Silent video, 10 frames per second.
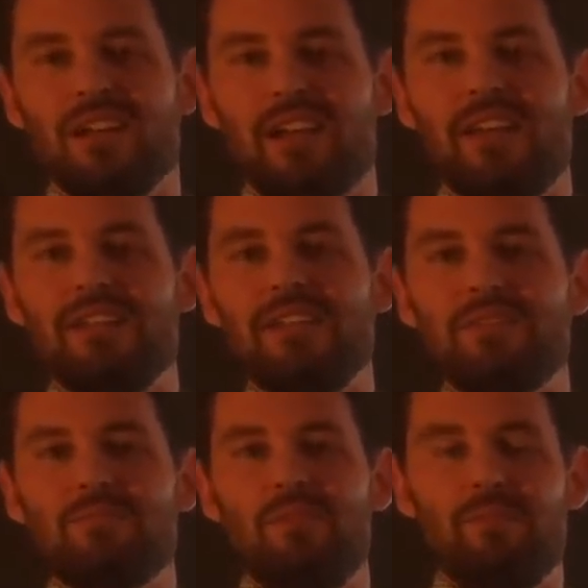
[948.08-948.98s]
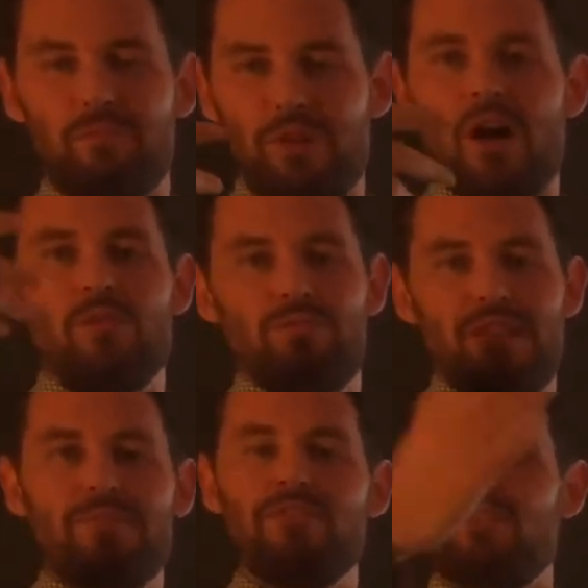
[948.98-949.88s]
Can these, now
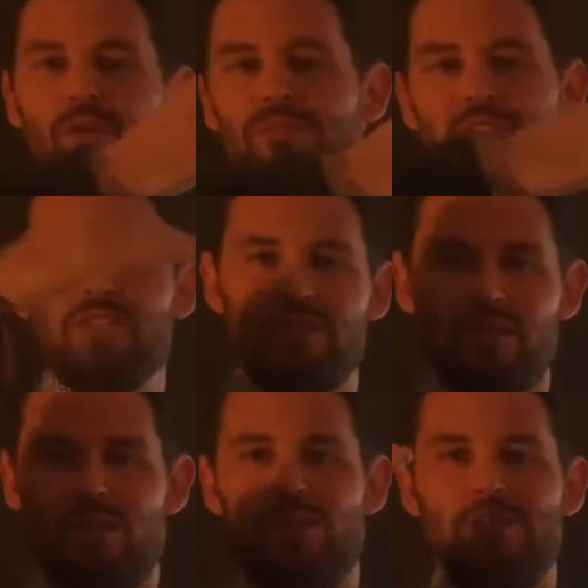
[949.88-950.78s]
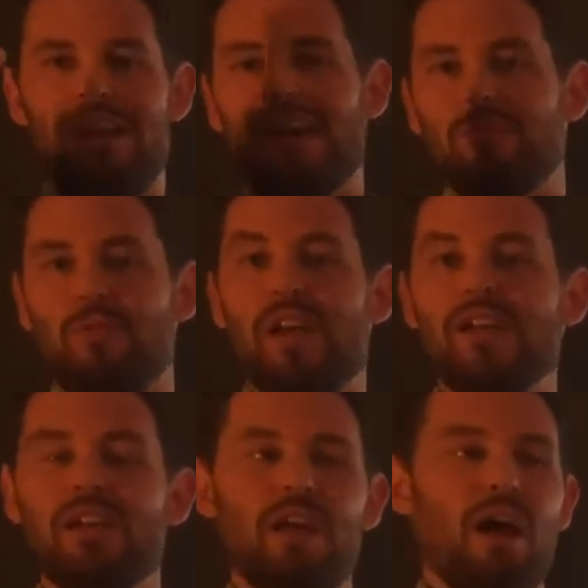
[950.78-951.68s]
they perform this or that way,
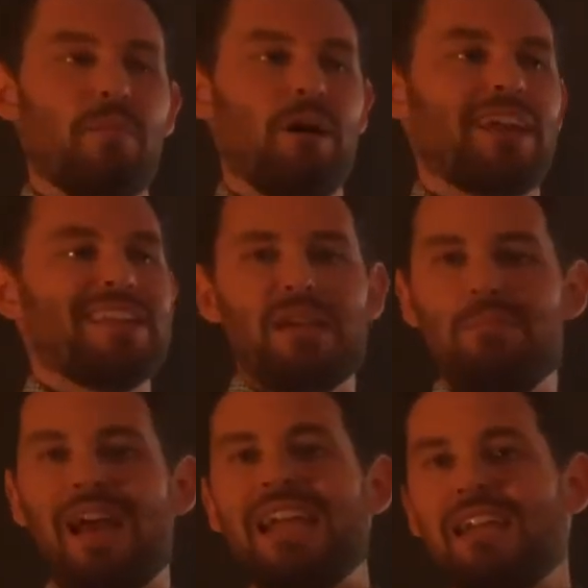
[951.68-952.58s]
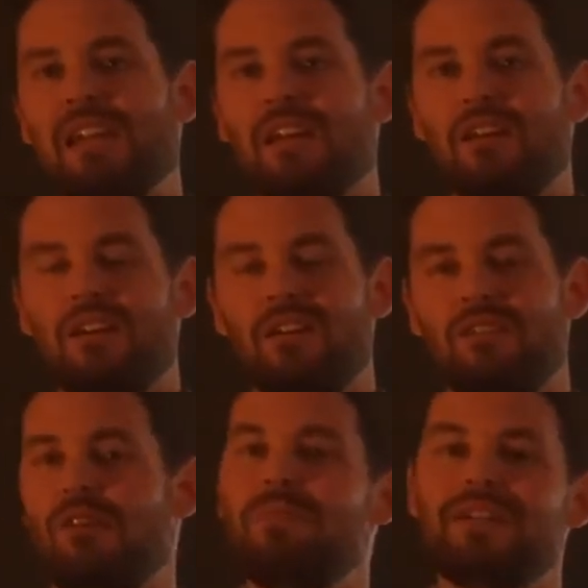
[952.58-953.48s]
but can they pay
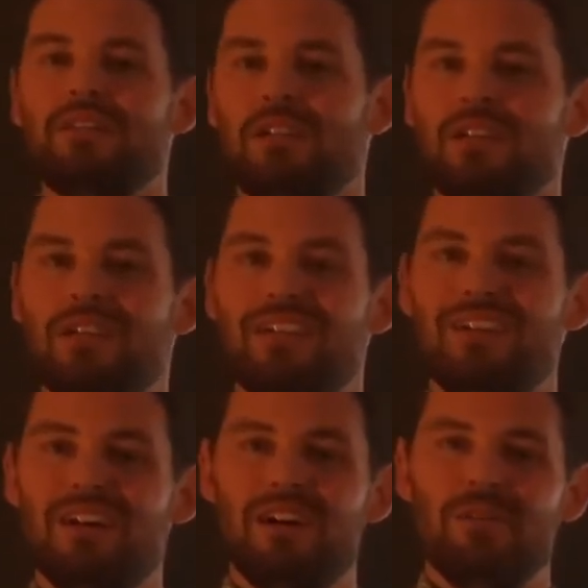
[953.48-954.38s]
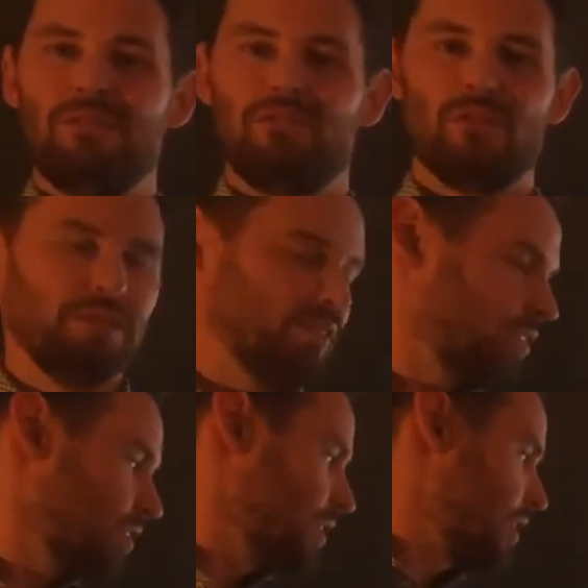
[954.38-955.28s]
for better performance?